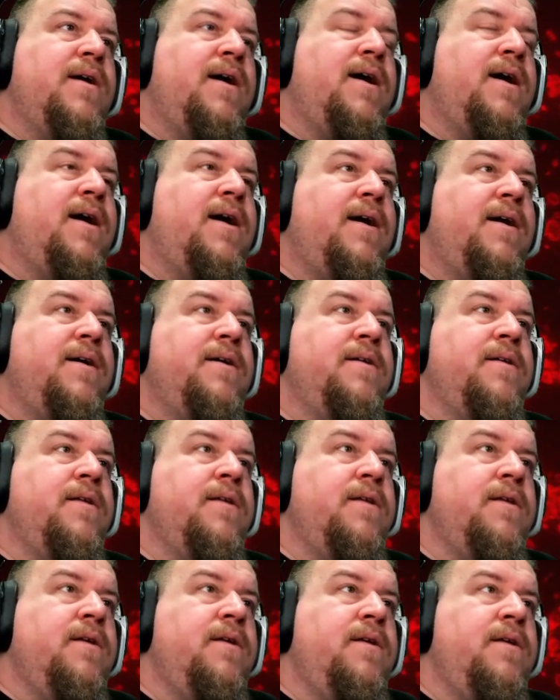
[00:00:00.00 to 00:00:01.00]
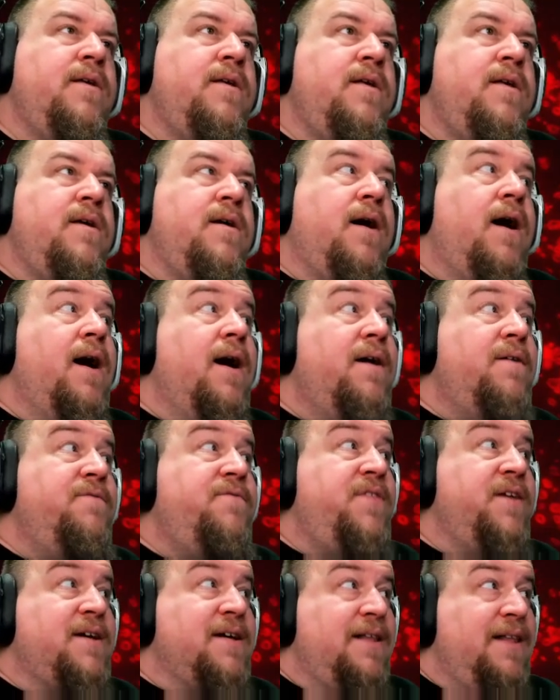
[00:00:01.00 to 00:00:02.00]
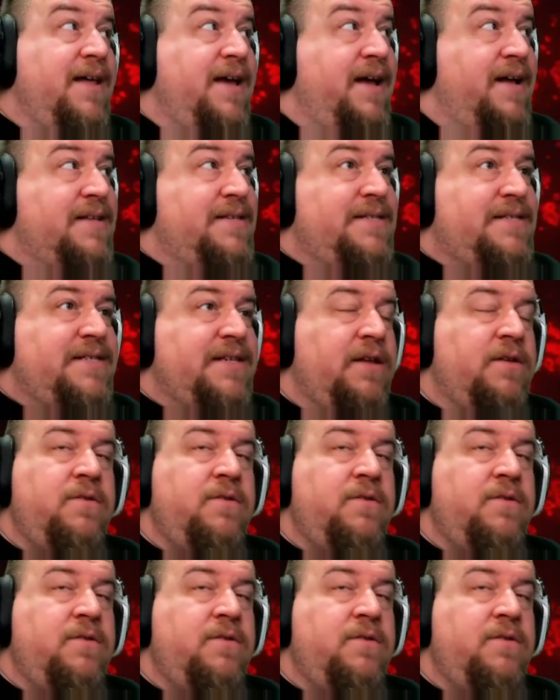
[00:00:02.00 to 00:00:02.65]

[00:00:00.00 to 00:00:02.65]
Uh, of the clans,